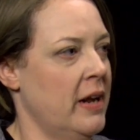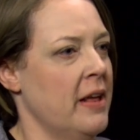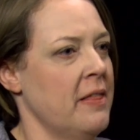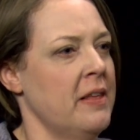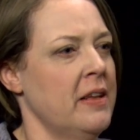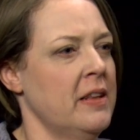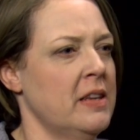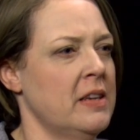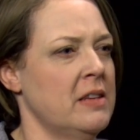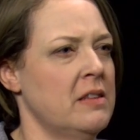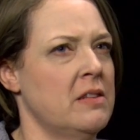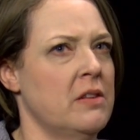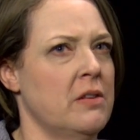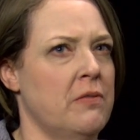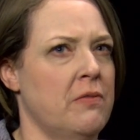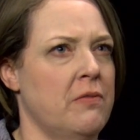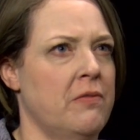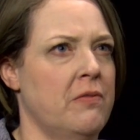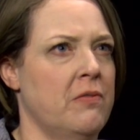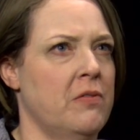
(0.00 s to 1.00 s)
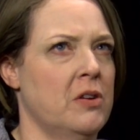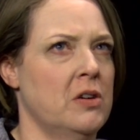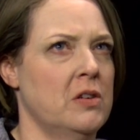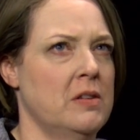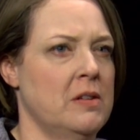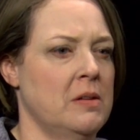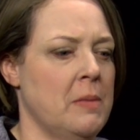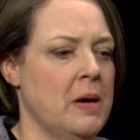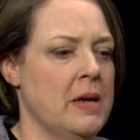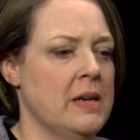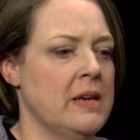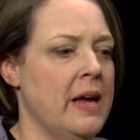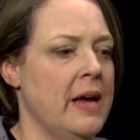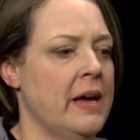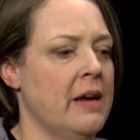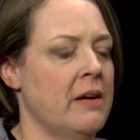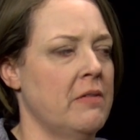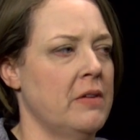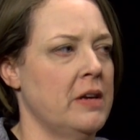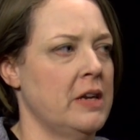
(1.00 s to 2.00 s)
I think that's the first
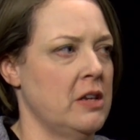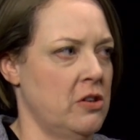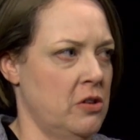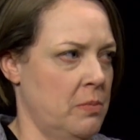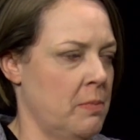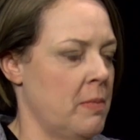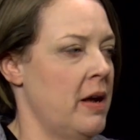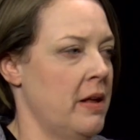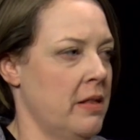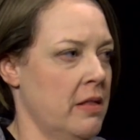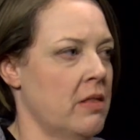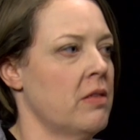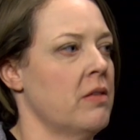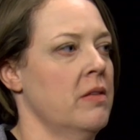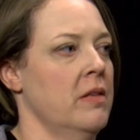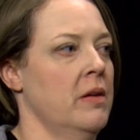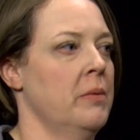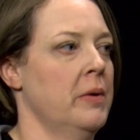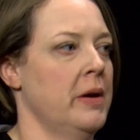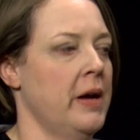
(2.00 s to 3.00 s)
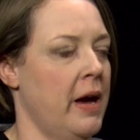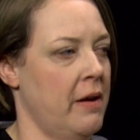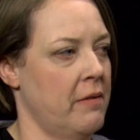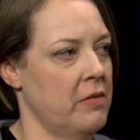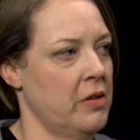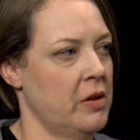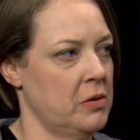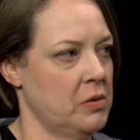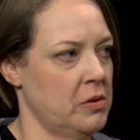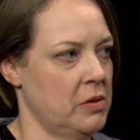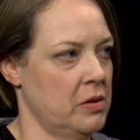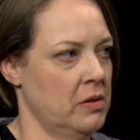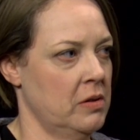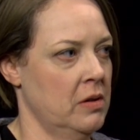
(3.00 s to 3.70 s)
Monday of each month that we have those.